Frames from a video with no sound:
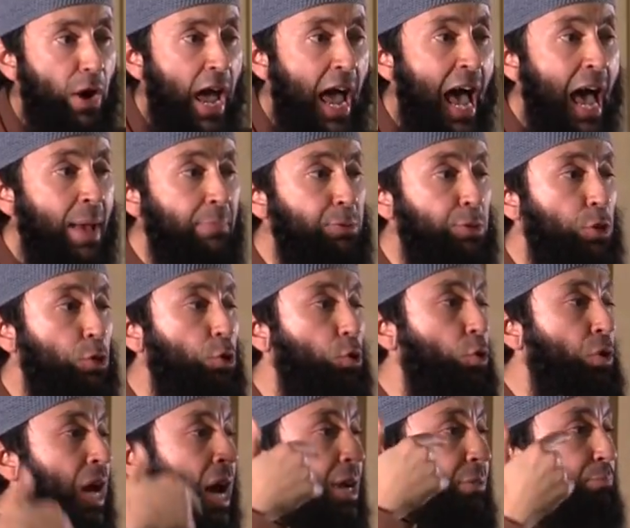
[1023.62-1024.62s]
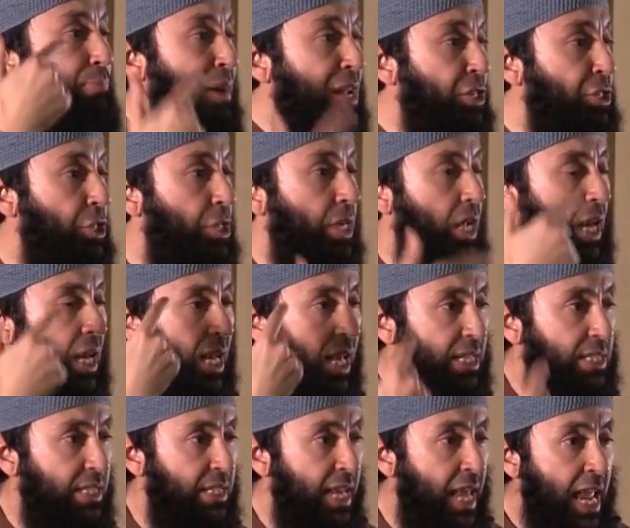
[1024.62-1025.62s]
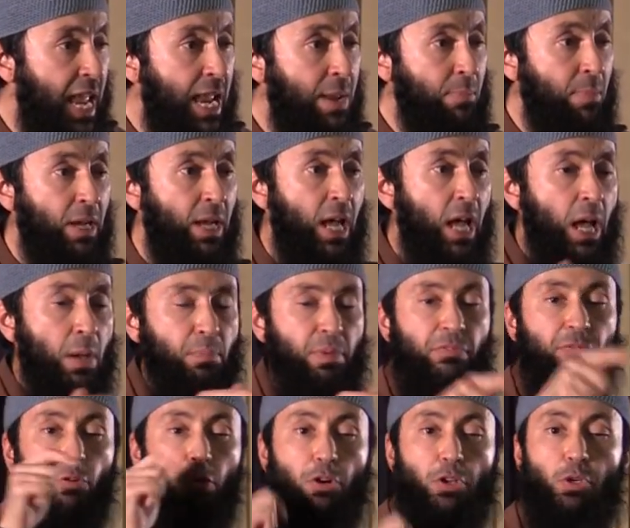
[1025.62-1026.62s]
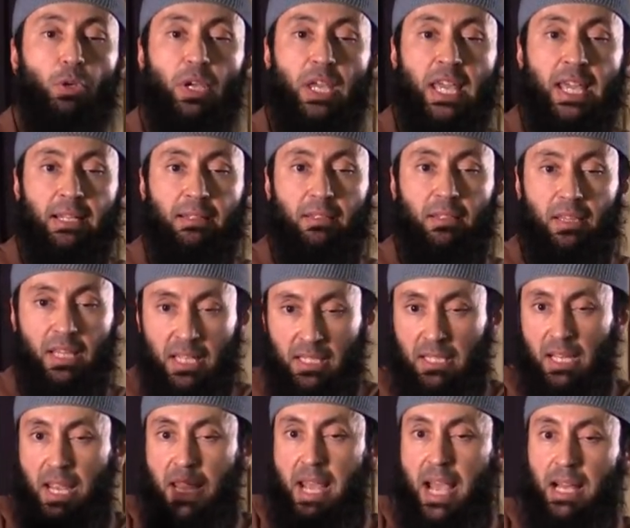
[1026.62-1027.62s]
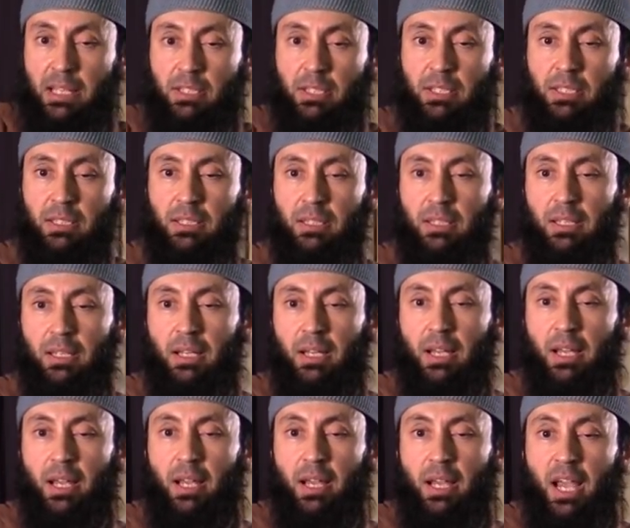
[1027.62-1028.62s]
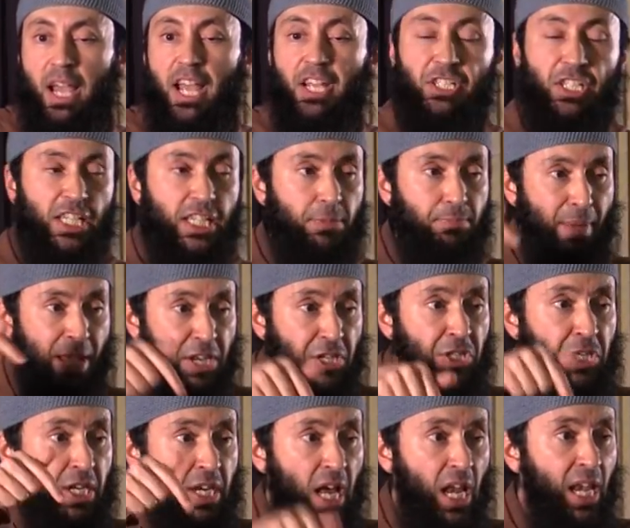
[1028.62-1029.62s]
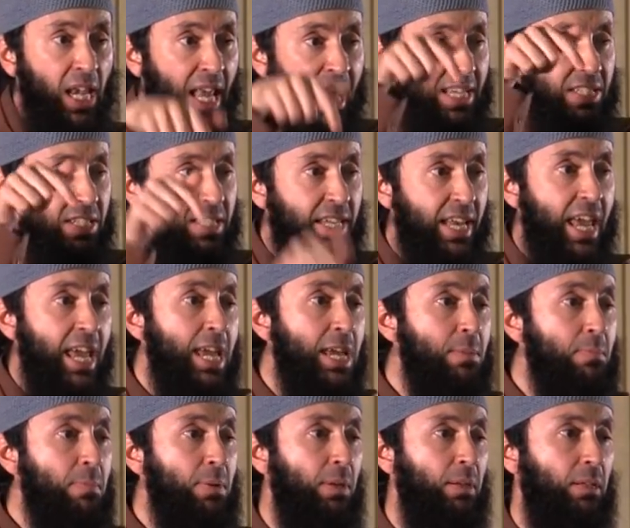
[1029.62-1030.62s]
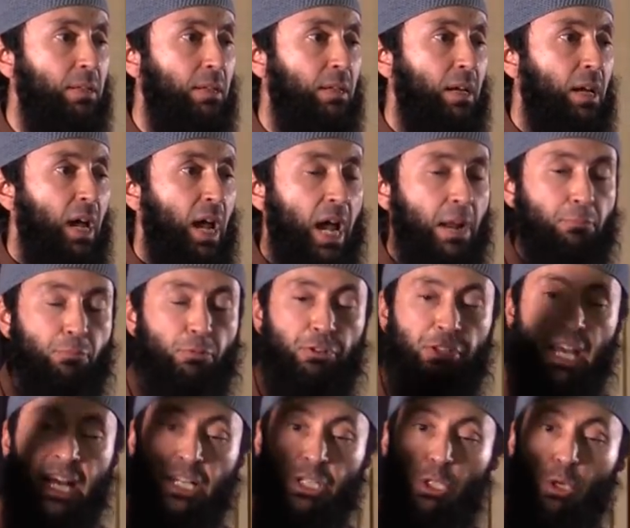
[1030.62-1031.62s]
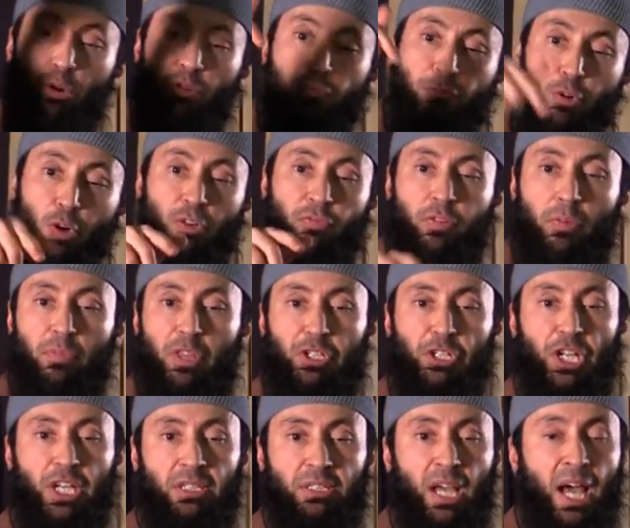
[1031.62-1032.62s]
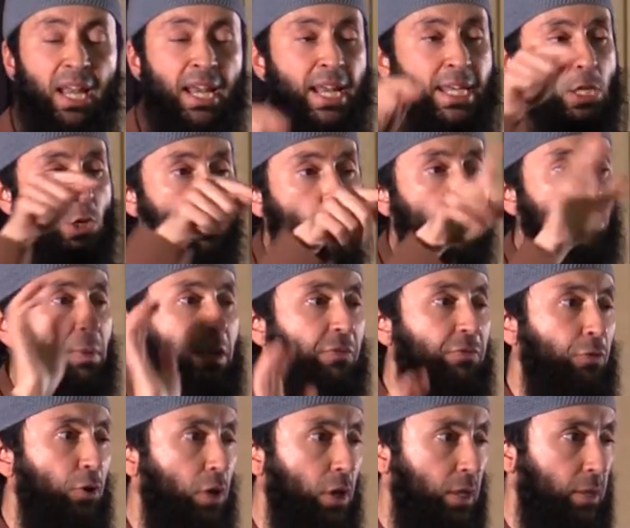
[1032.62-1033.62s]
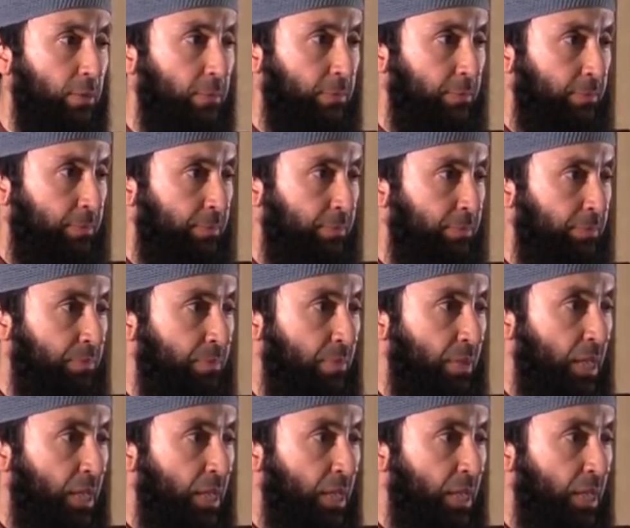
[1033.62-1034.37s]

perhaps you do not mention Allah's name before you eat. They say yes. He says, mention Allah's name and protect your food from the shaitan and you will be full.